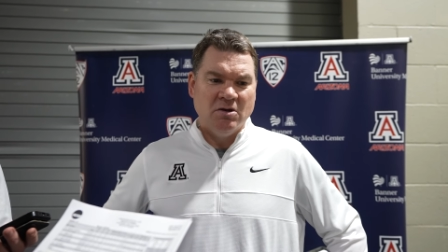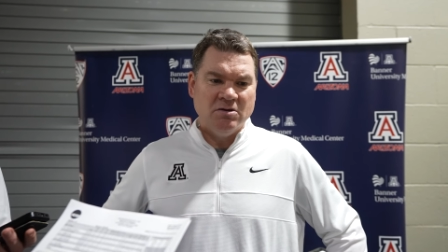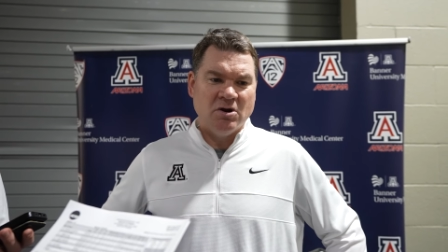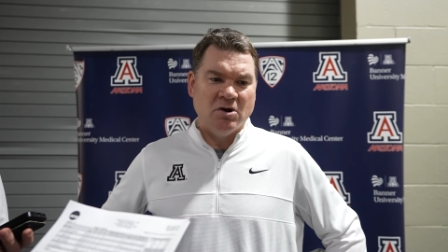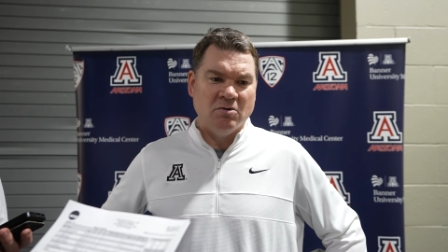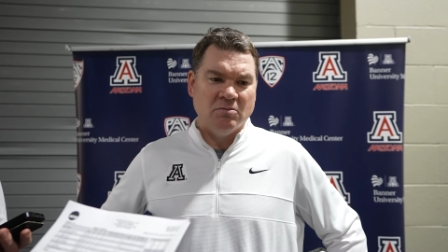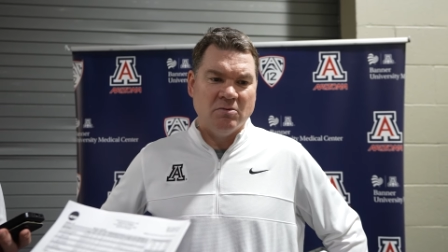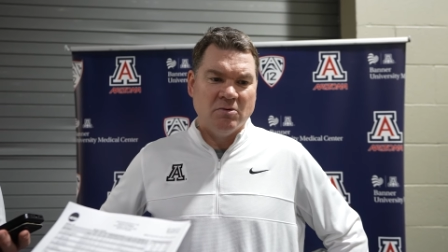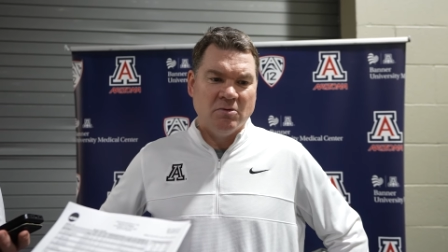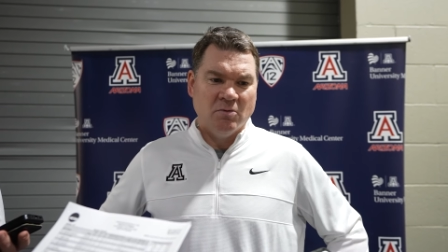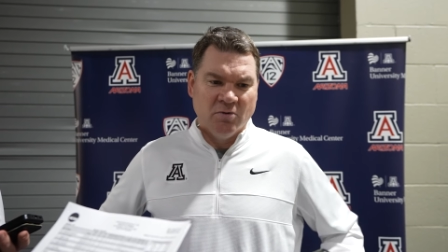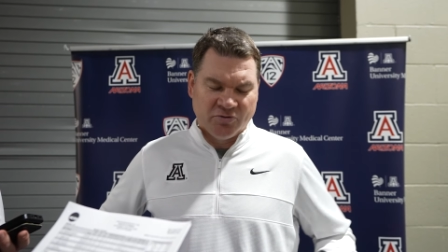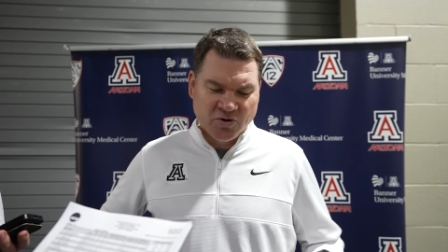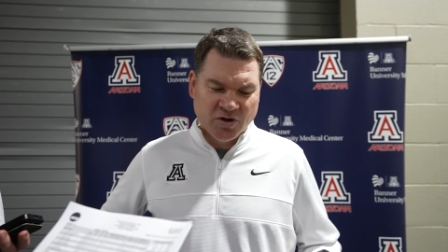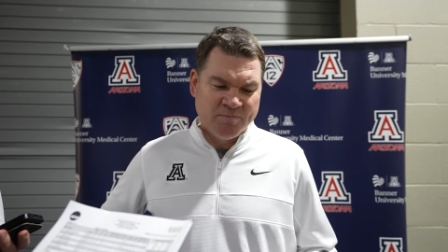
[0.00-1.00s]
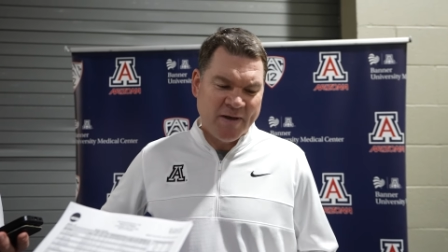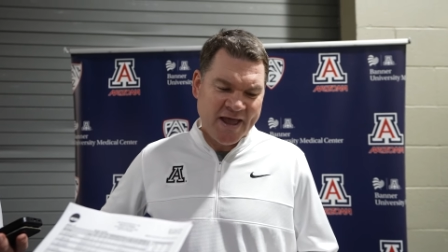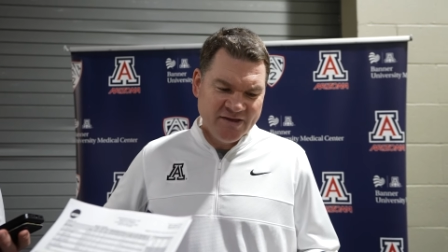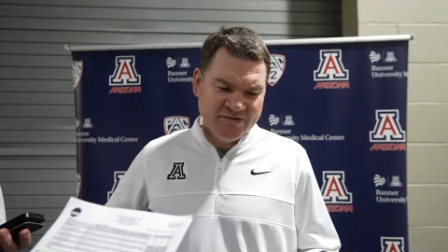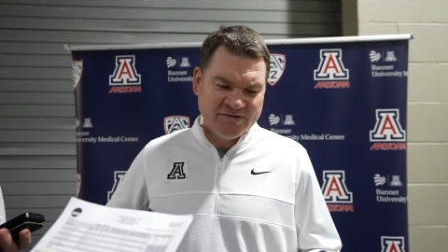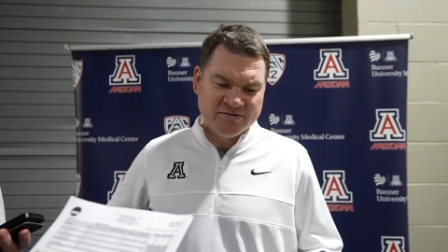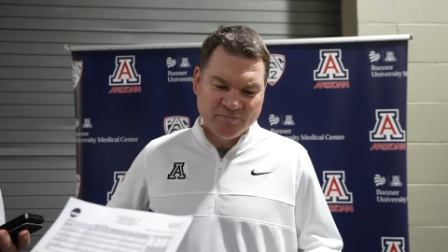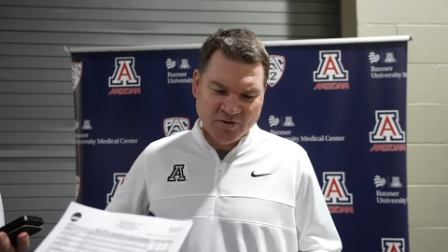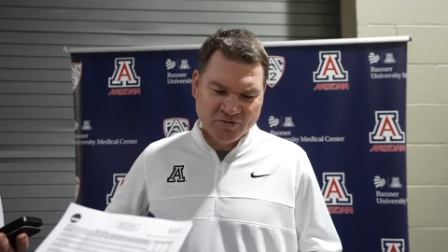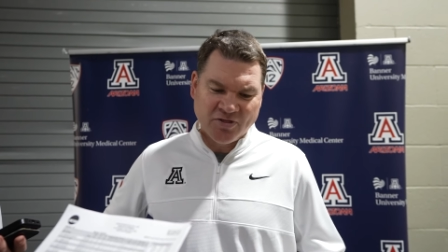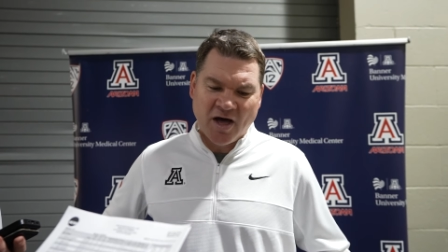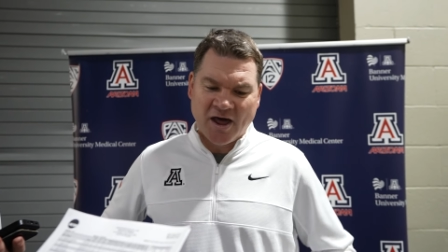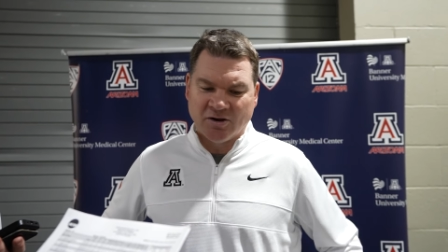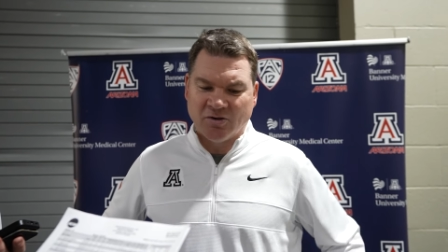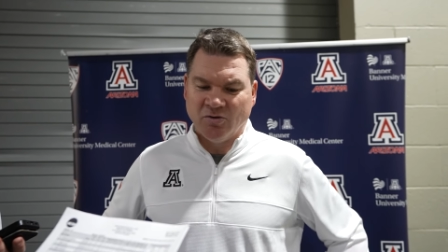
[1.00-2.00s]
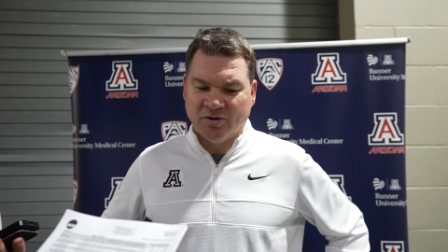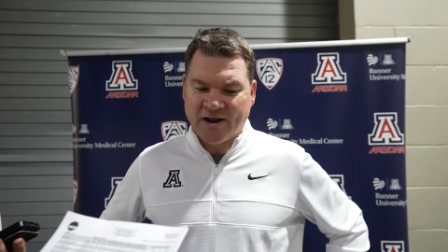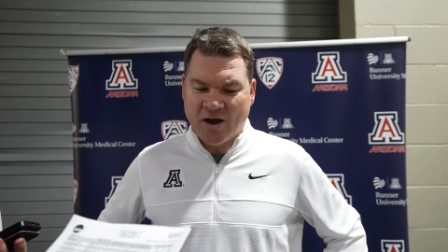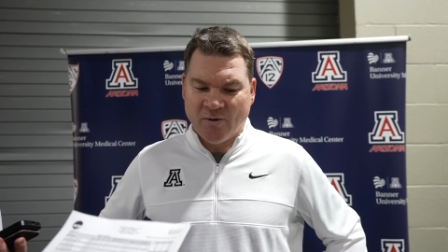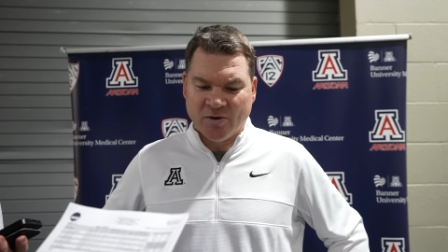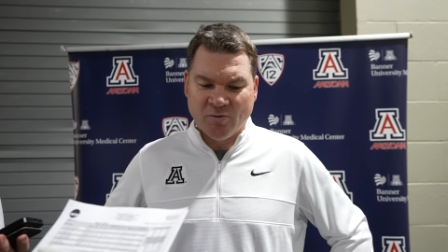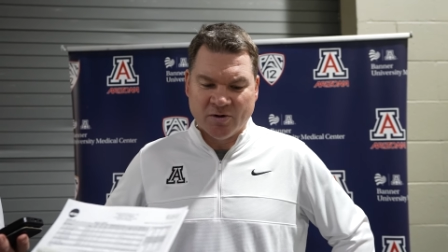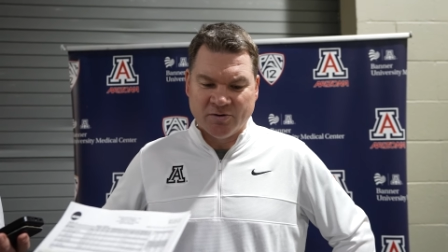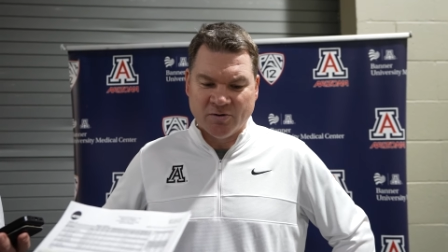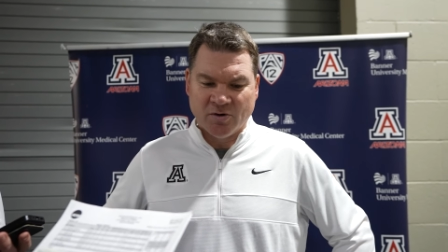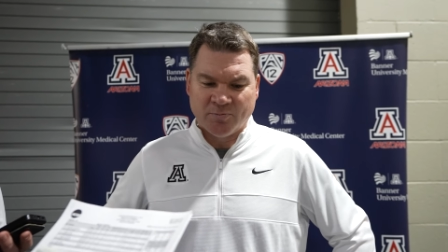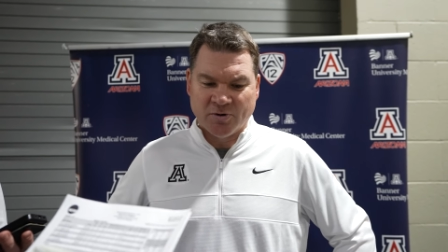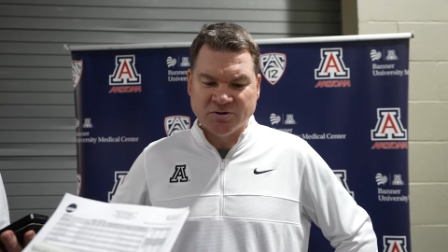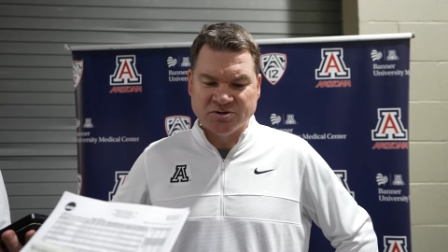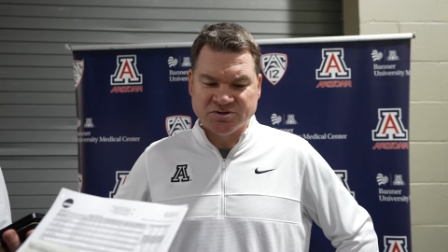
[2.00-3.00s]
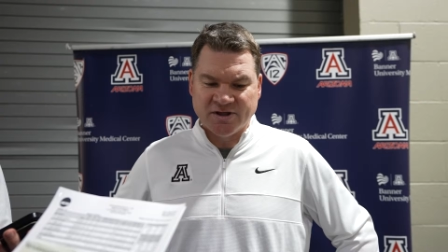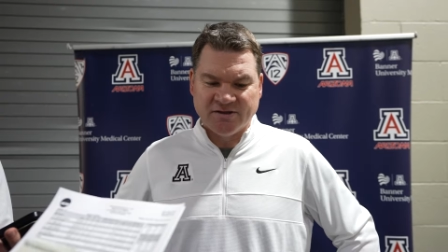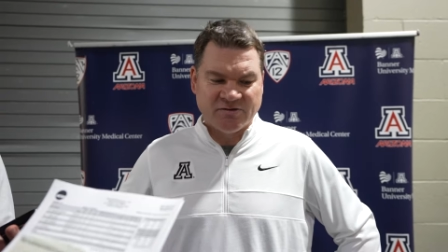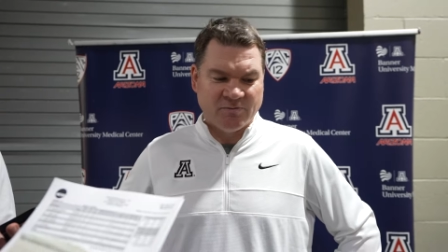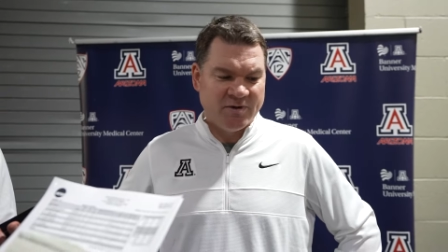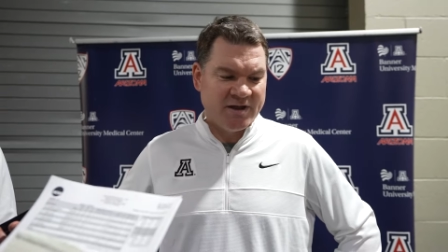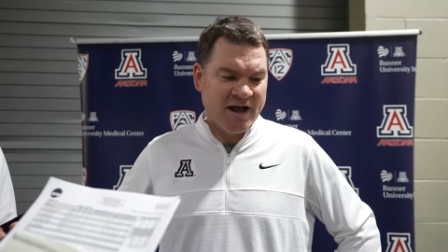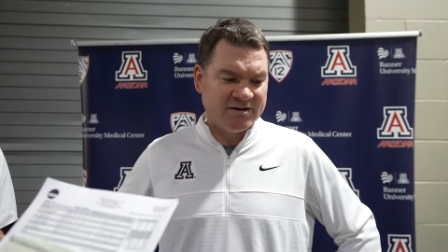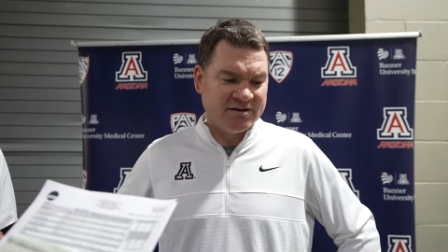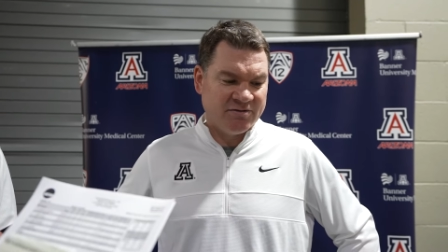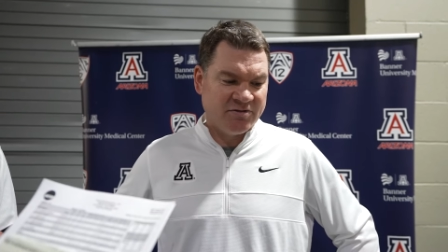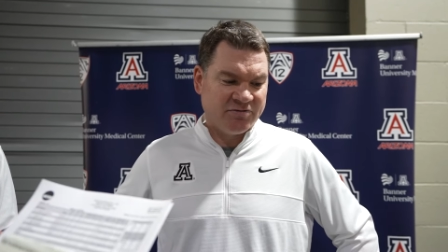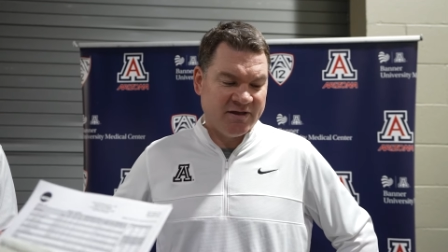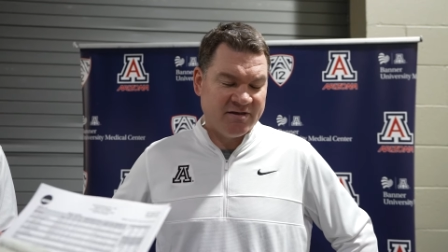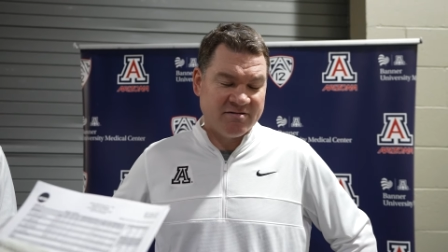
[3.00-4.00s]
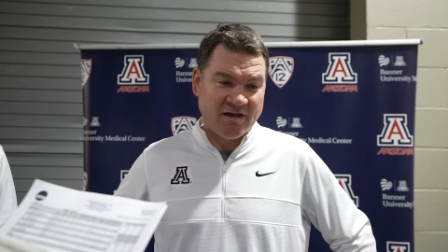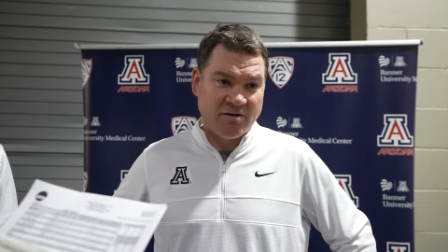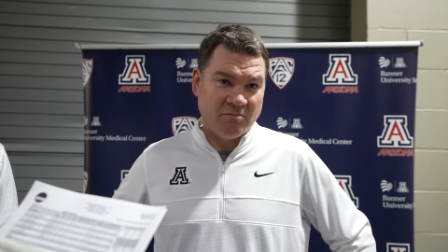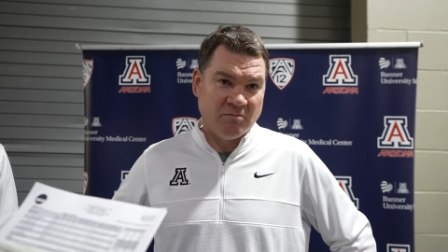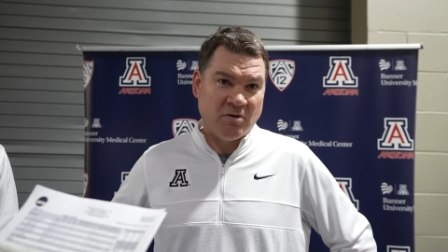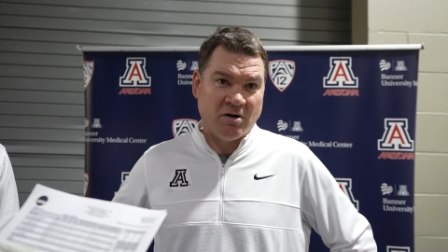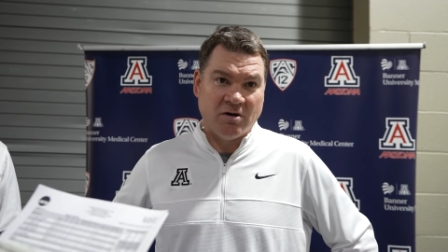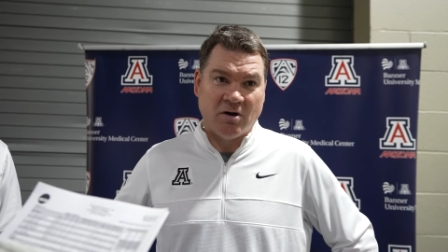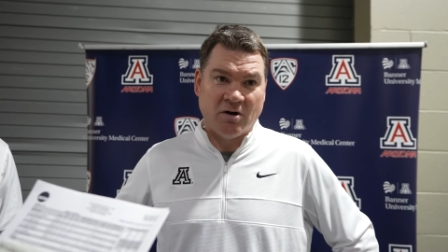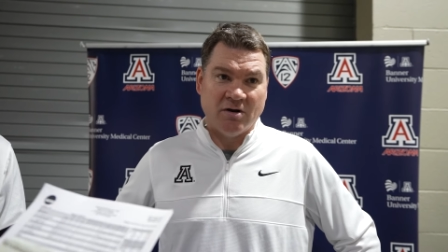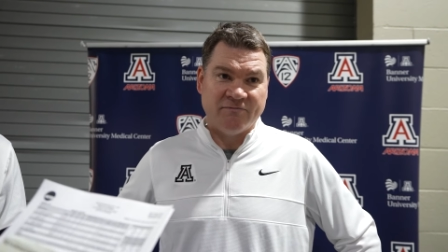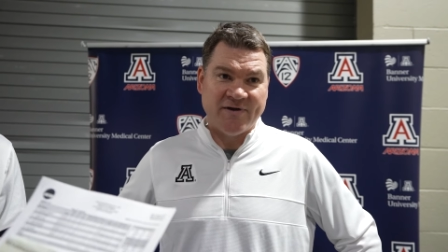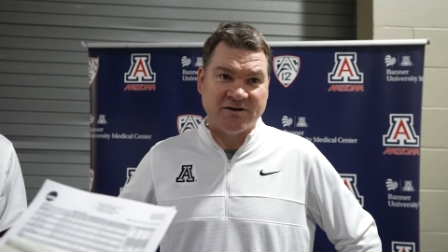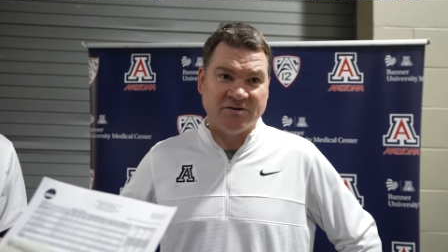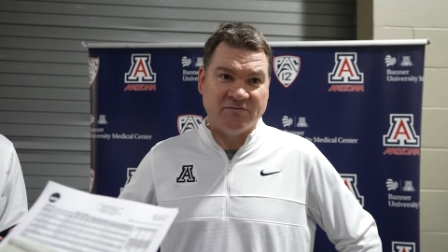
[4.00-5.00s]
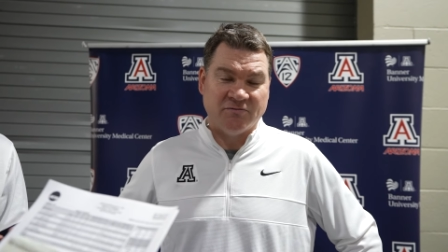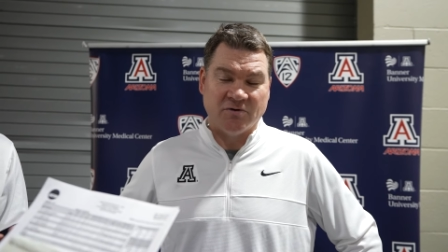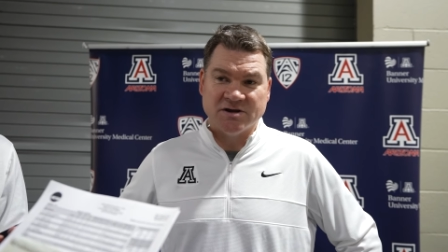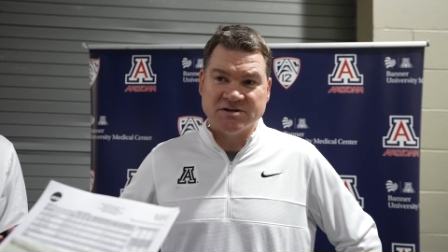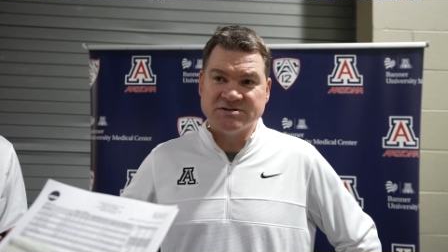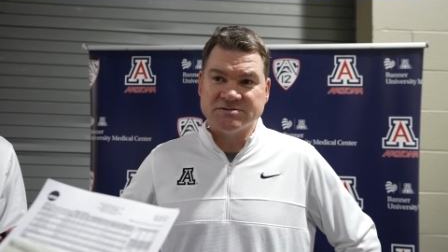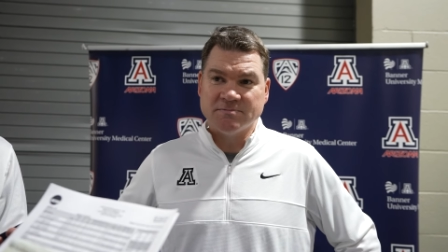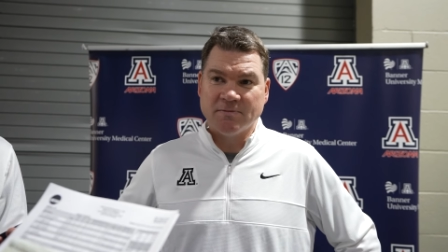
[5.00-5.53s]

you know, with good pace, methodical in how we wanted to approach things, and we got to the things that are, are effective for us.